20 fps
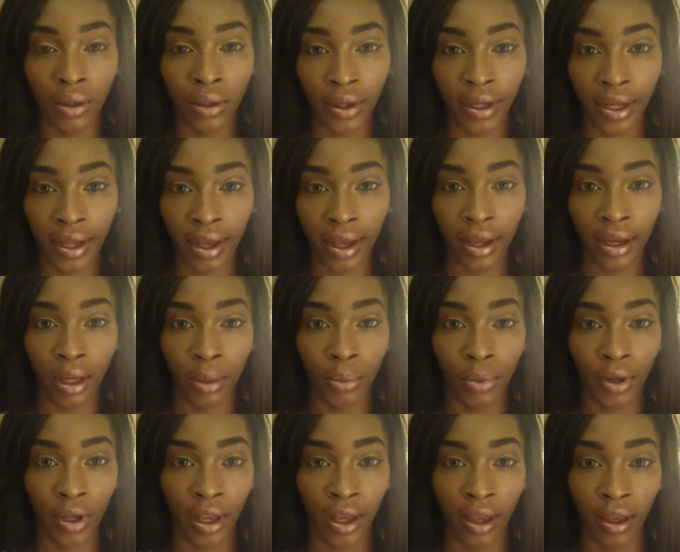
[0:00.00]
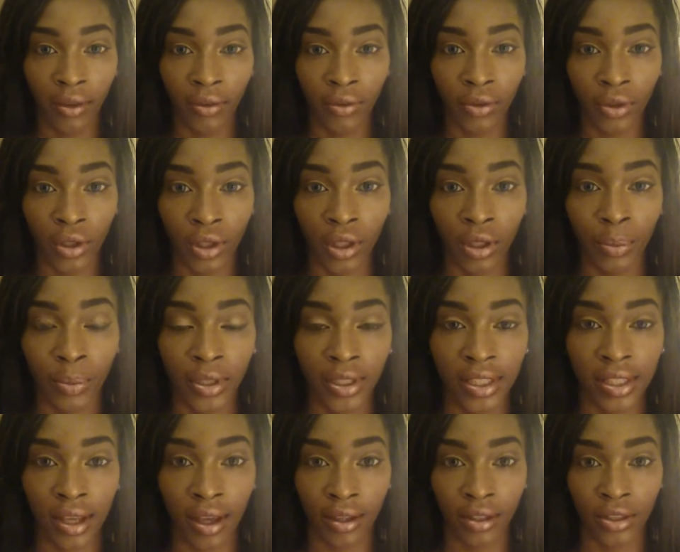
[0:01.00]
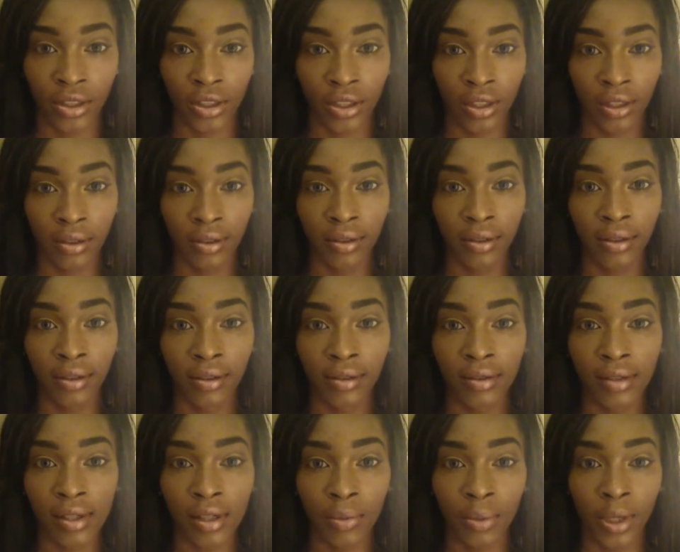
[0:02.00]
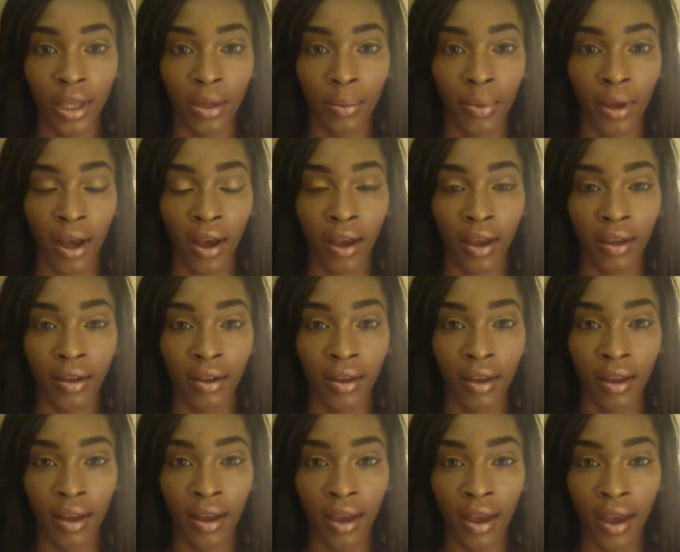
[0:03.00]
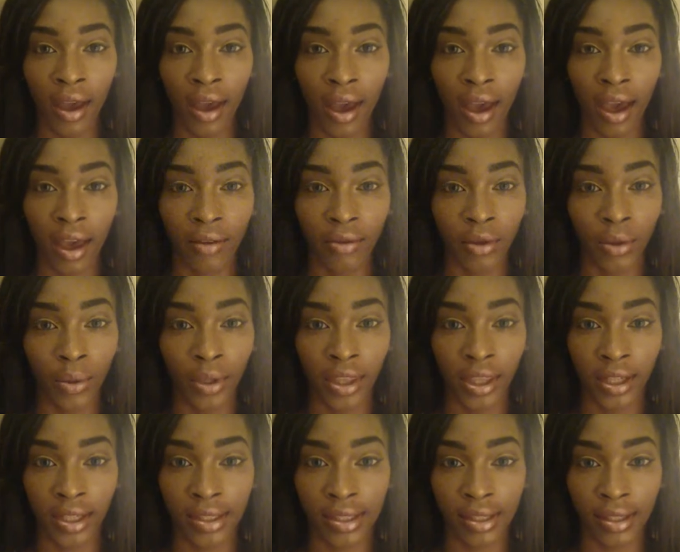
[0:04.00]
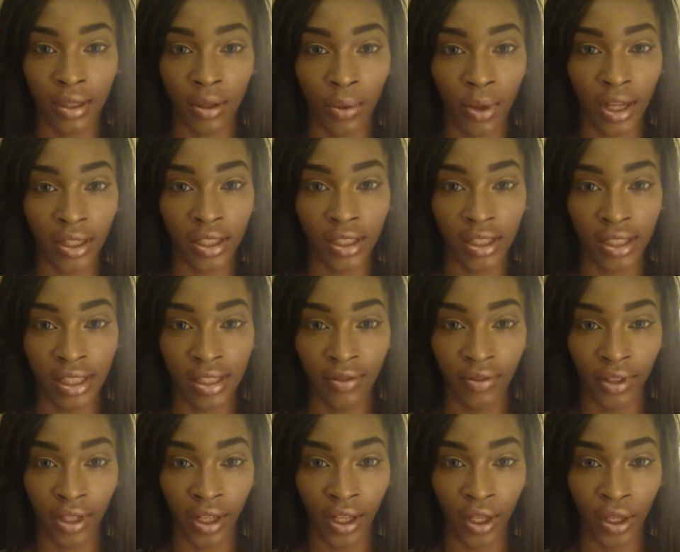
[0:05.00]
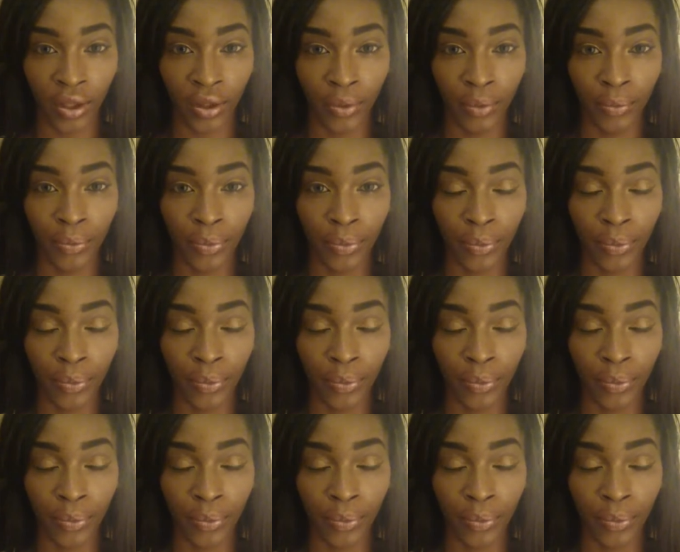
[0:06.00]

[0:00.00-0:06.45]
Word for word: Lord God, I pray for your protection to be upon everyone that is going to watch this video.